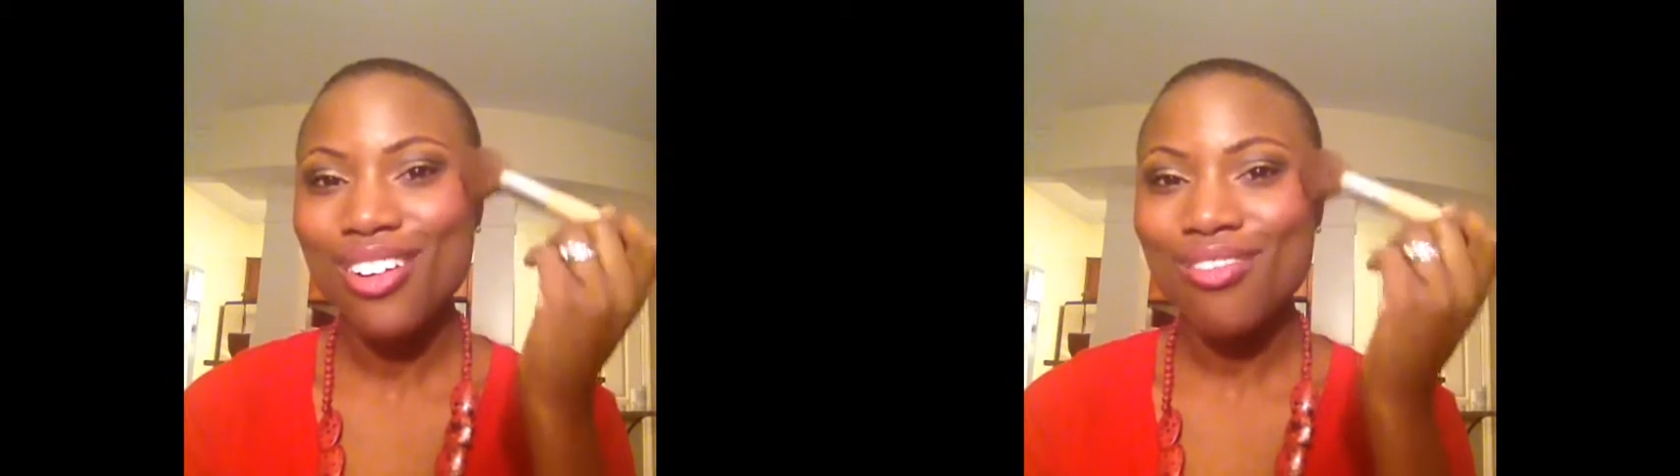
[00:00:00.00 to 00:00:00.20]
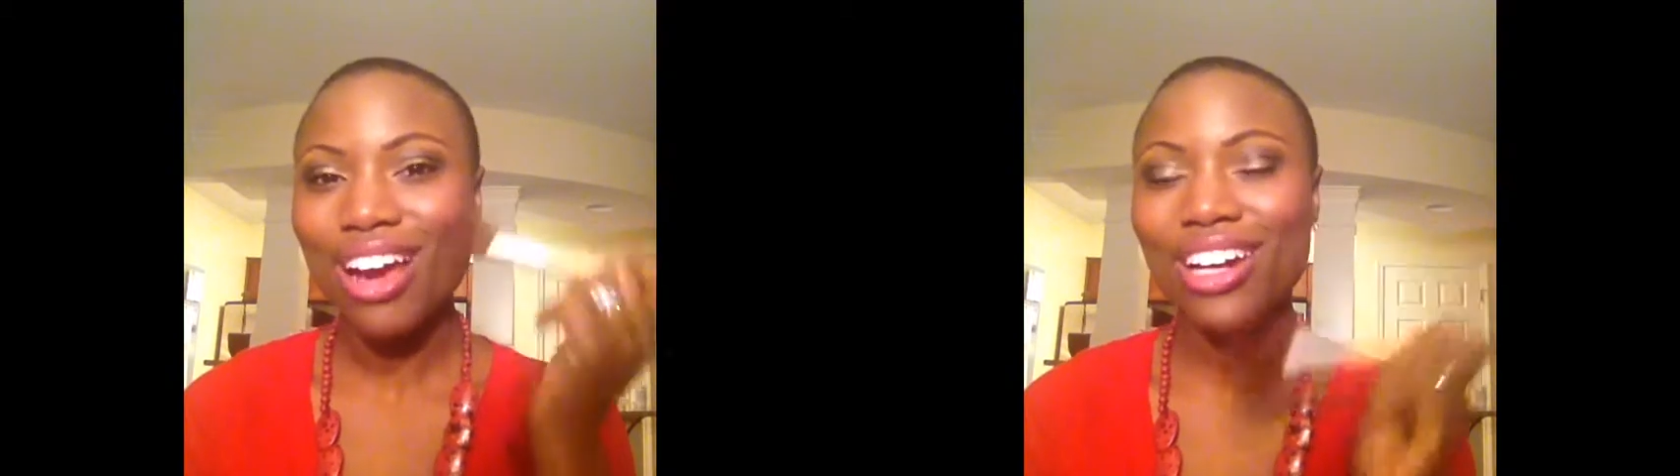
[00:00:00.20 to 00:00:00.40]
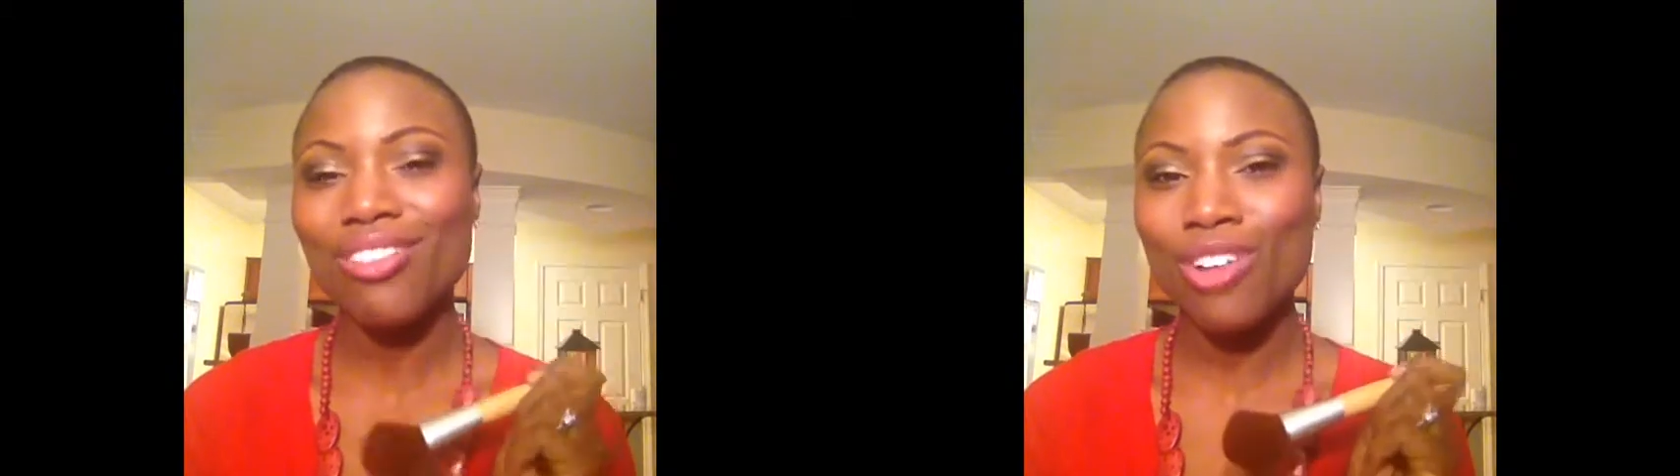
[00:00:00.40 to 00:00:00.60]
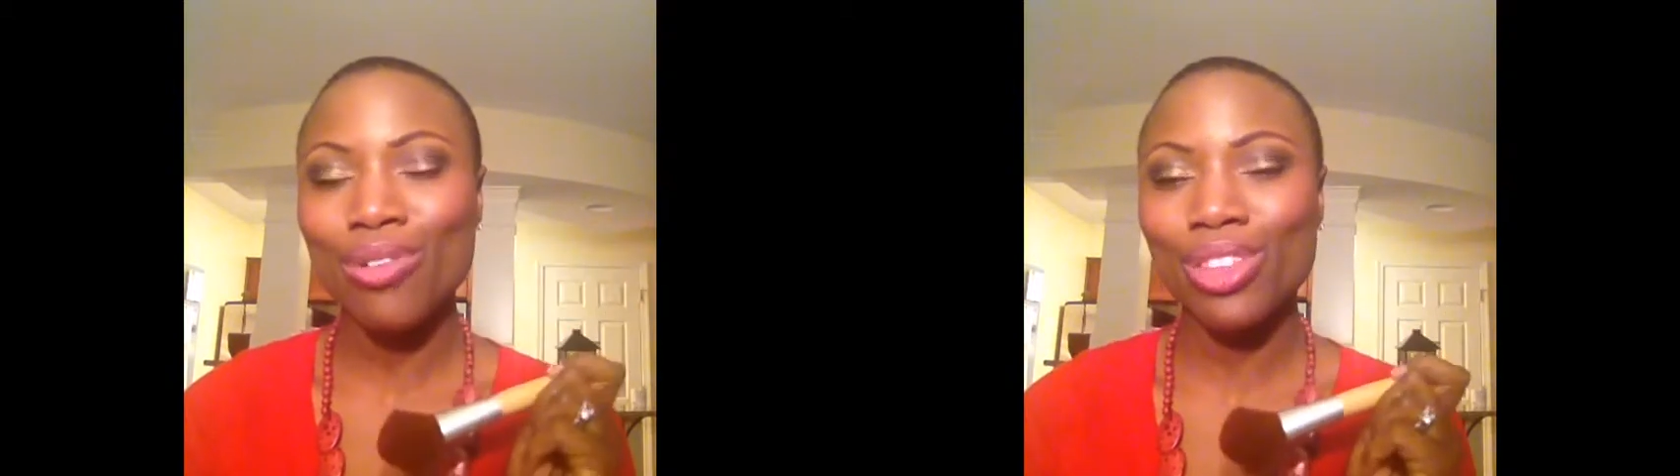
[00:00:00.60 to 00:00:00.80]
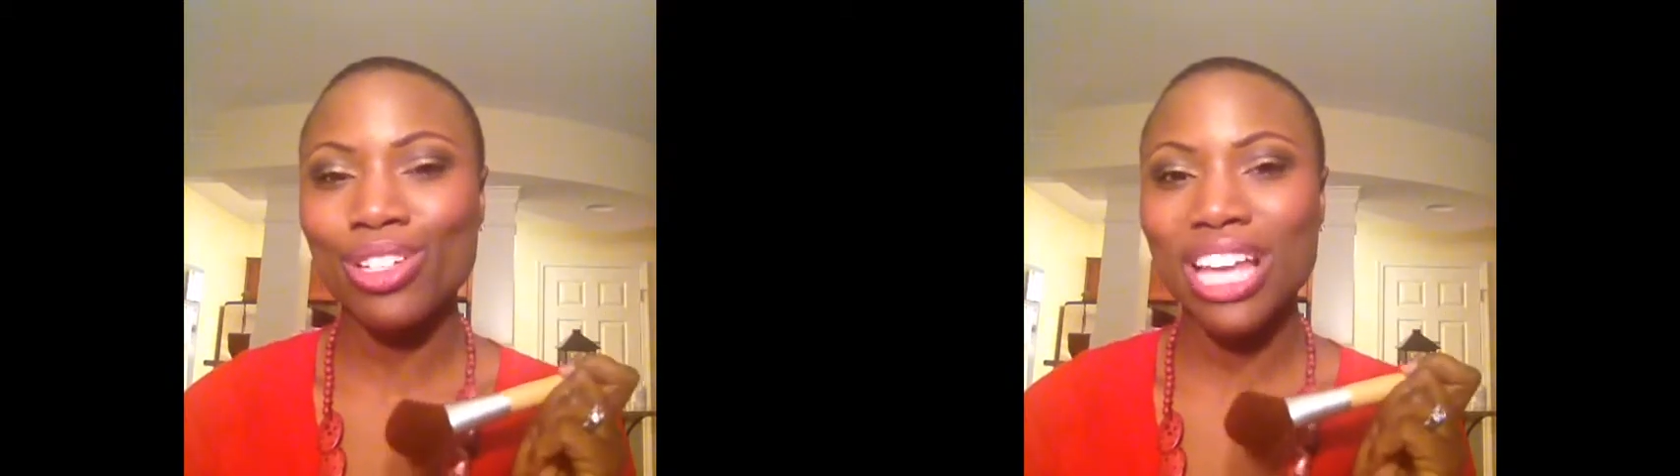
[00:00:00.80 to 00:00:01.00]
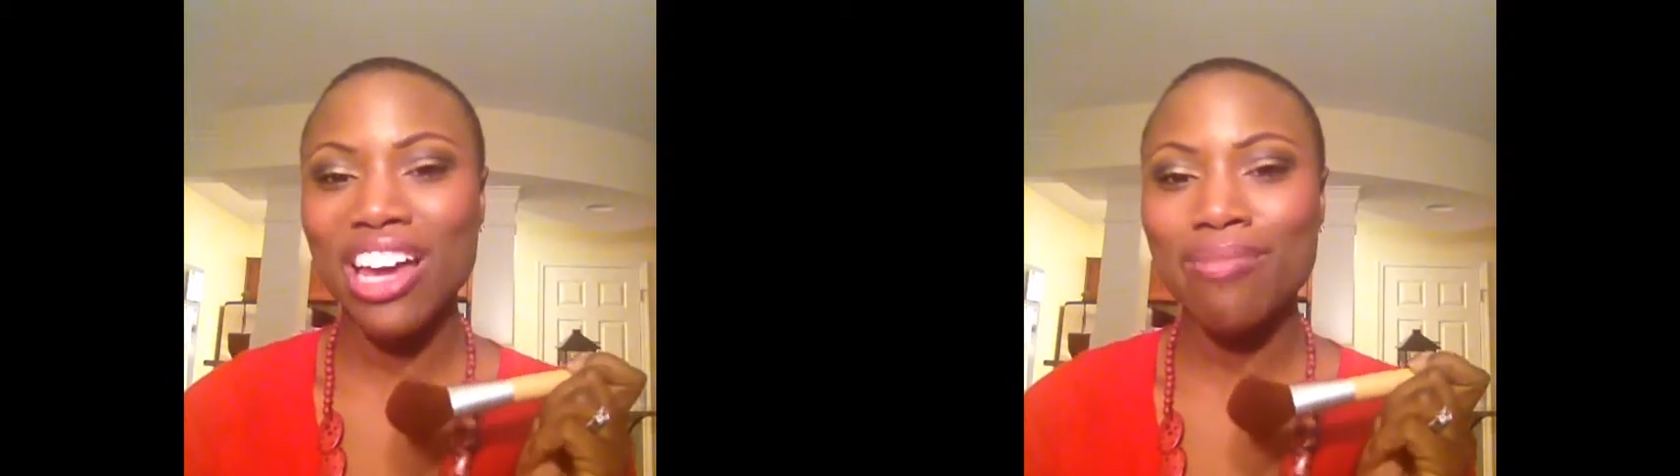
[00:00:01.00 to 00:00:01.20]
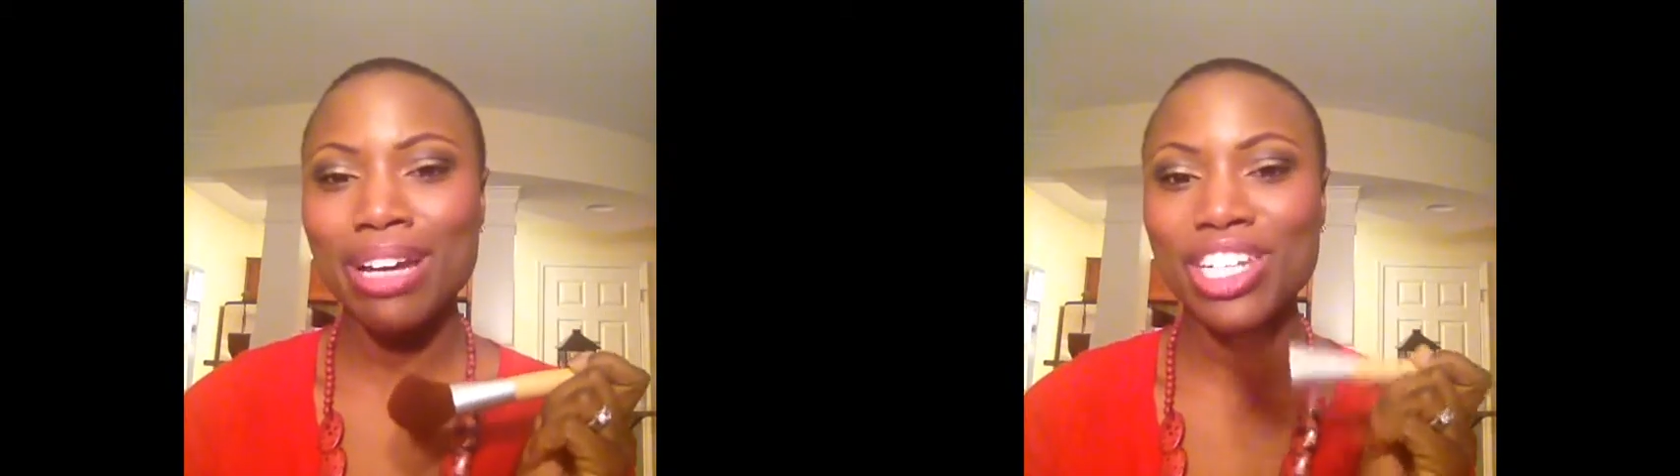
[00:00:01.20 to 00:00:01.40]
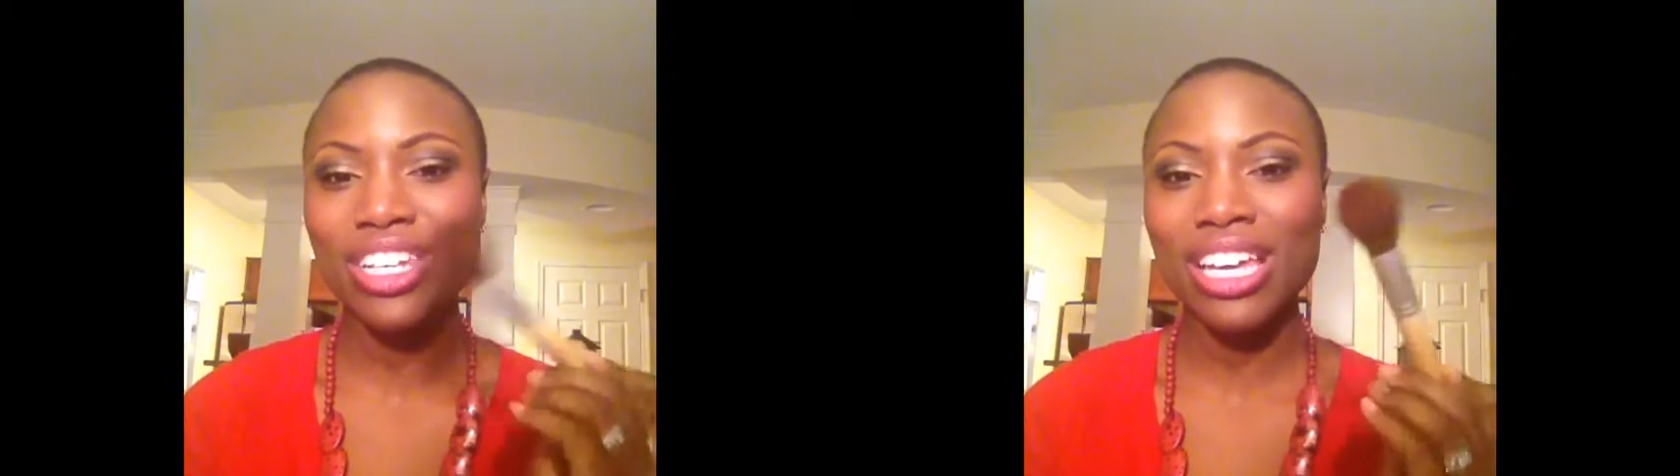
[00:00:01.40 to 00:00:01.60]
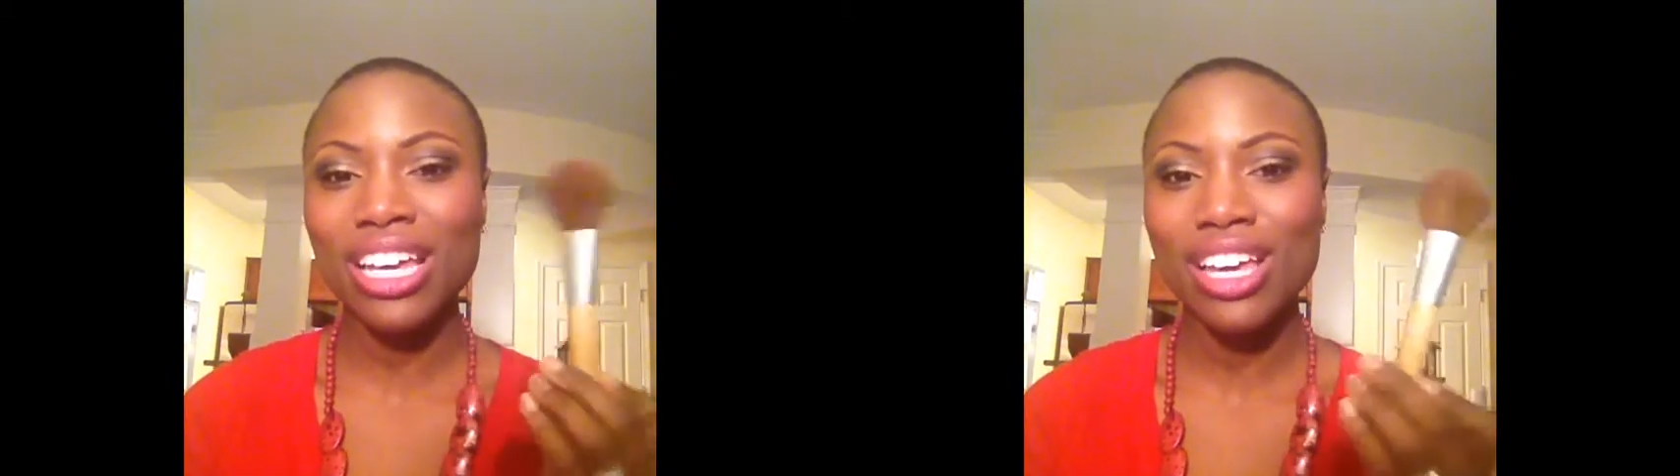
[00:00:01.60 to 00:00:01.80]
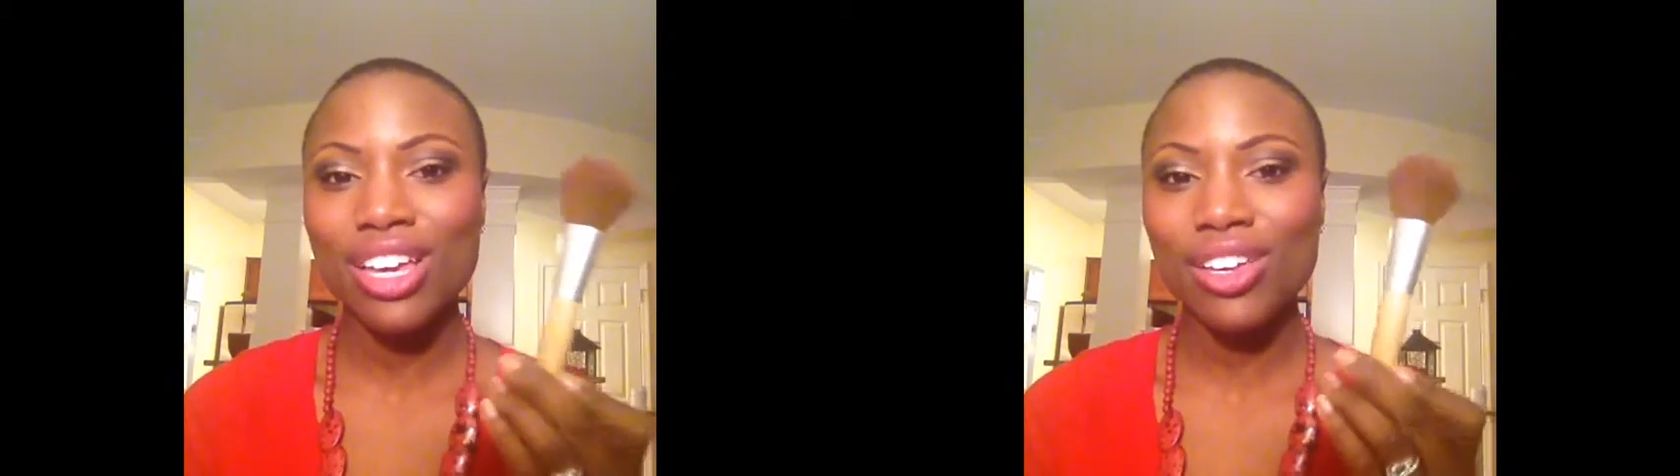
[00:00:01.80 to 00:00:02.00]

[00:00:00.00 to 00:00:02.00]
right up over the side of my cheek,